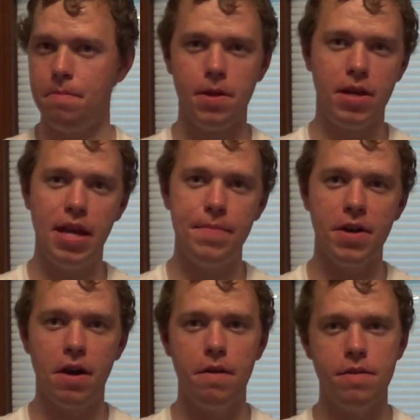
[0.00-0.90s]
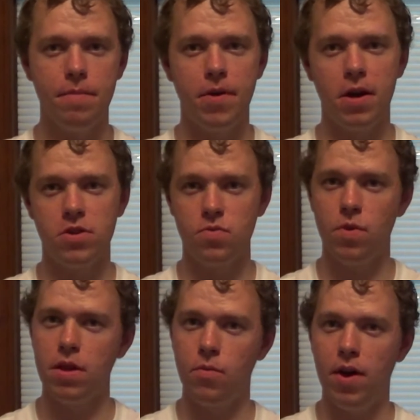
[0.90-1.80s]
keeping all of their parks
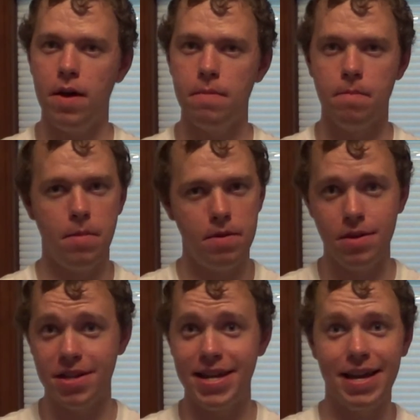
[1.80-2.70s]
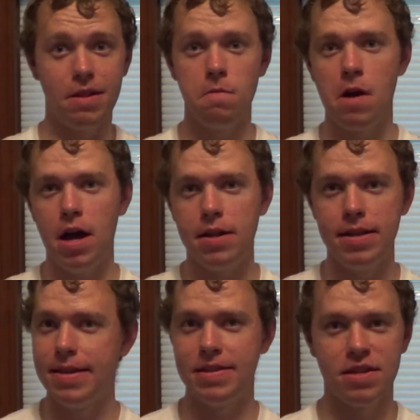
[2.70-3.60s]
really well. You can take Ronde
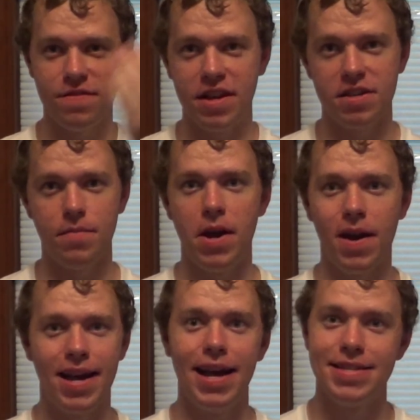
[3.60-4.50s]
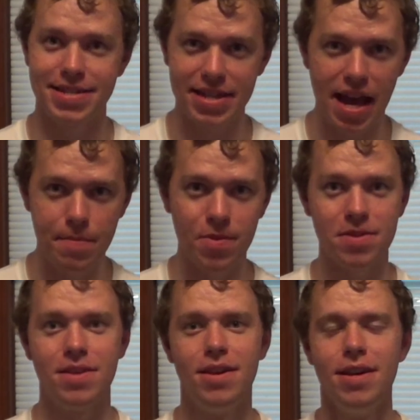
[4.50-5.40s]
and Six Flags America as
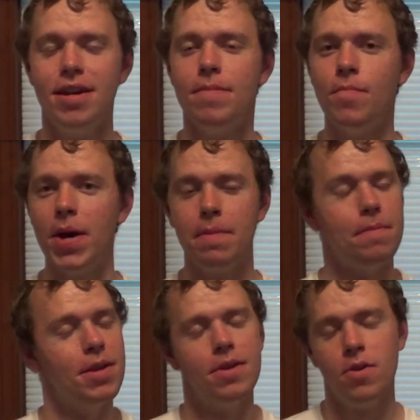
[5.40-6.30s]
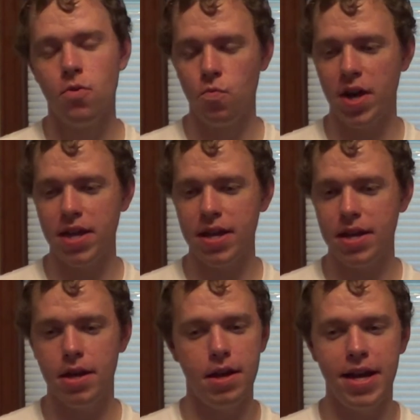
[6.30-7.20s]
examples, but
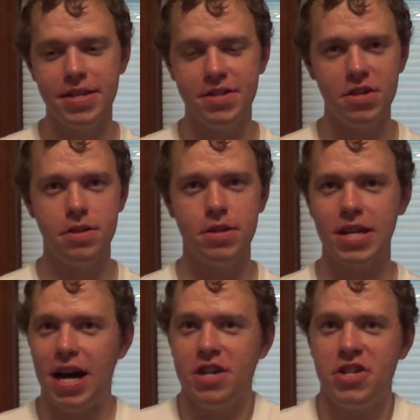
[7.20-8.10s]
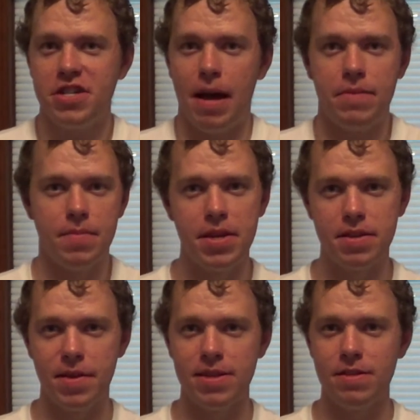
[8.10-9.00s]
really, it's just cautious
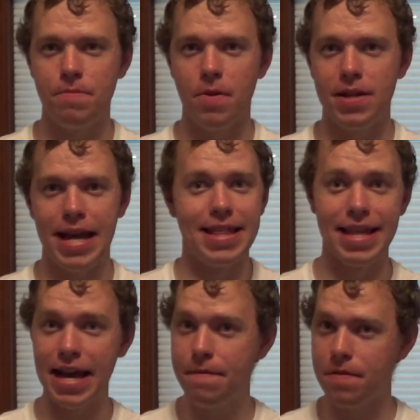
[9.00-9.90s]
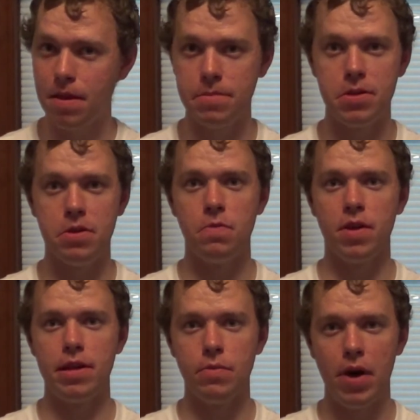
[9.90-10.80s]
optimism at this point. I'd like for them to do
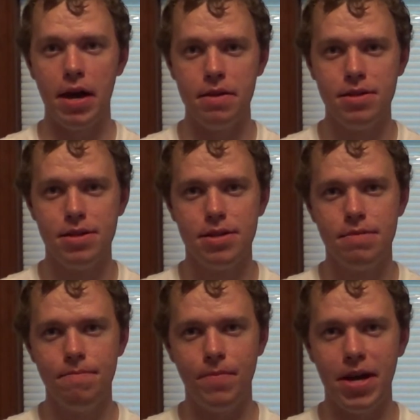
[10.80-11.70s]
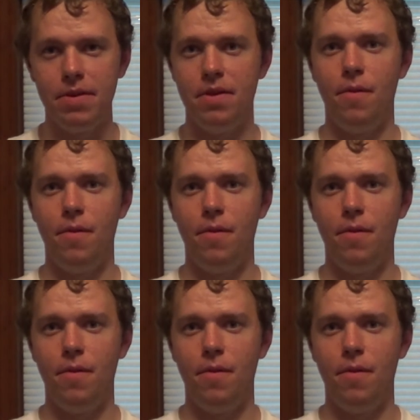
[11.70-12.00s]
really well, but